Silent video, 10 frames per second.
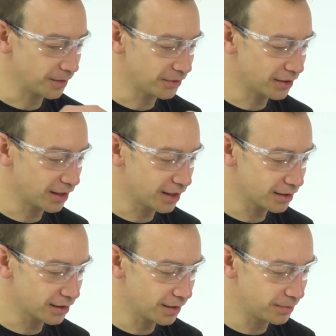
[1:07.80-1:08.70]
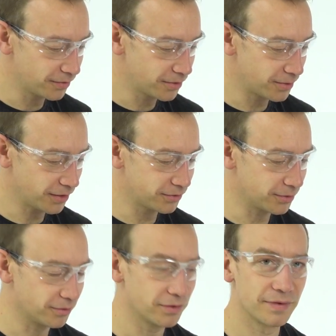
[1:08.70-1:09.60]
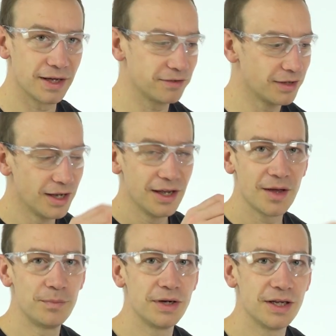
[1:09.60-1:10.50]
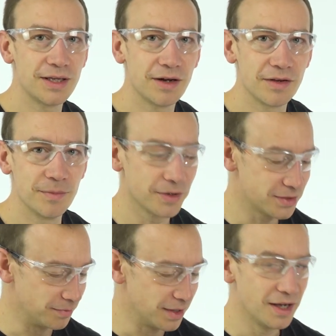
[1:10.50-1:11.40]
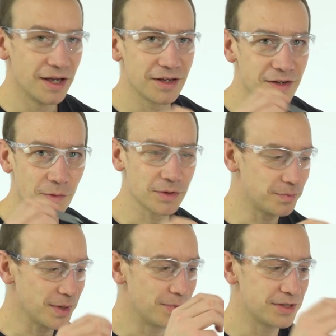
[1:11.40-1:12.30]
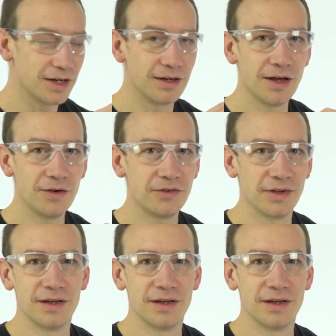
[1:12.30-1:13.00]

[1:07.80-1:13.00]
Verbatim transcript: I'm just going to get a couple of crystals of this and put it down to the bottom. You don't want to be putting loads